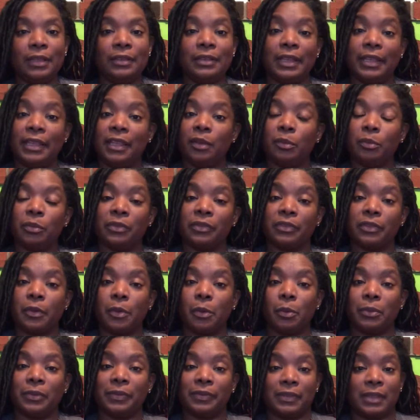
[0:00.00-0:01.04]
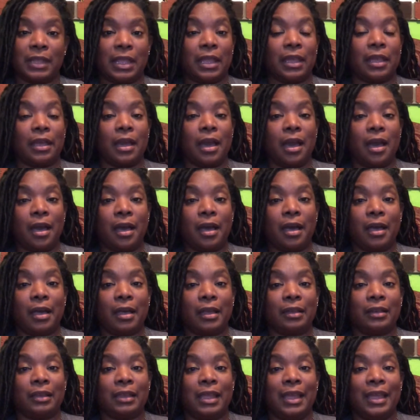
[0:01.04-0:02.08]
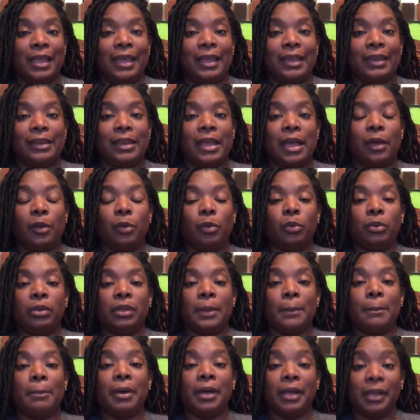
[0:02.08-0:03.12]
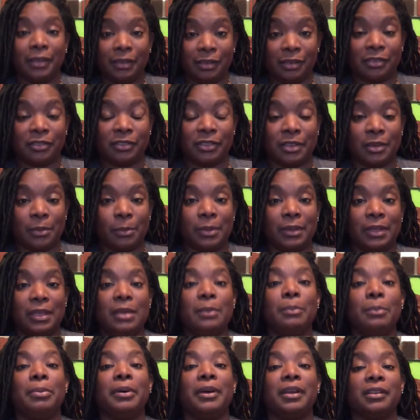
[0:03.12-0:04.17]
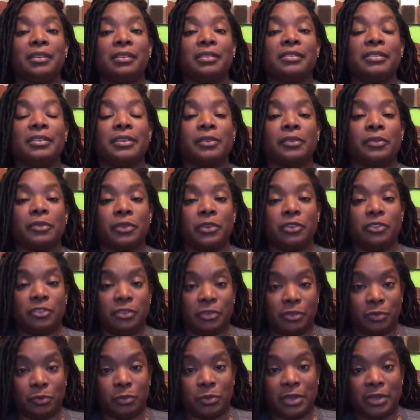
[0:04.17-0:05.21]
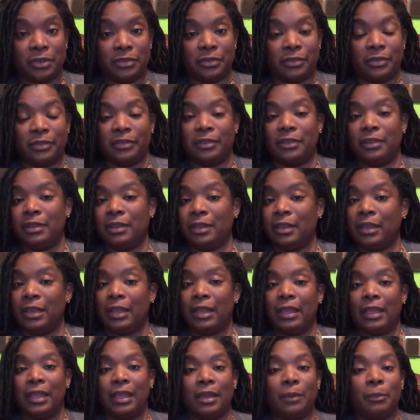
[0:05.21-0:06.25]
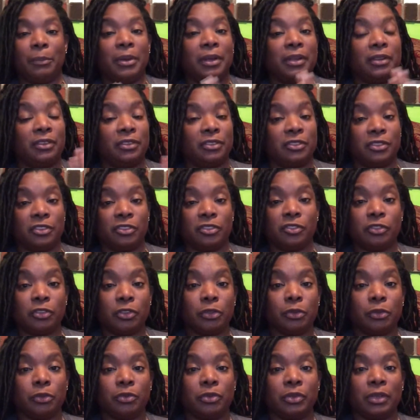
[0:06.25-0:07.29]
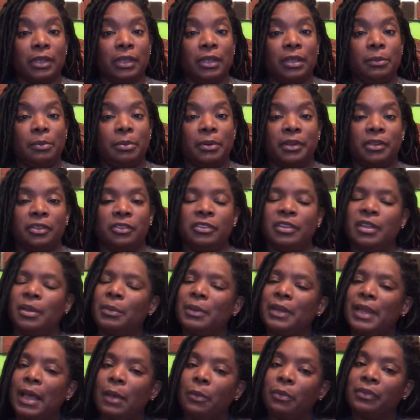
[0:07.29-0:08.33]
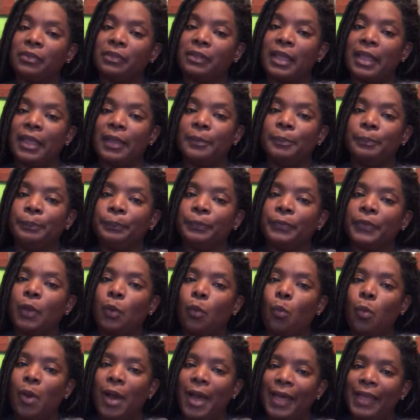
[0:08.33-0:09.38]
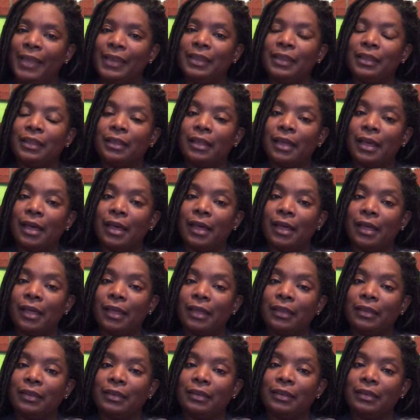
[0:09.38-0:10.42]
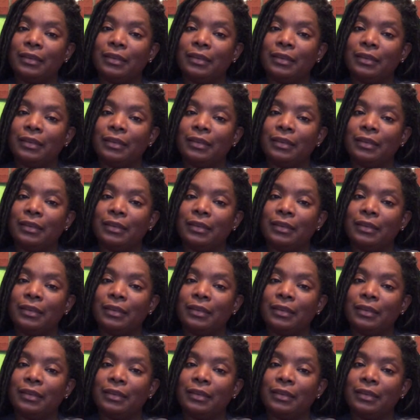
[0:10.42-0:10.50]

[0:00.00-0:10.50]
the end result was that God not only punished him, but he punished him for generations. He punished his children and he punished him. And I was like, why did God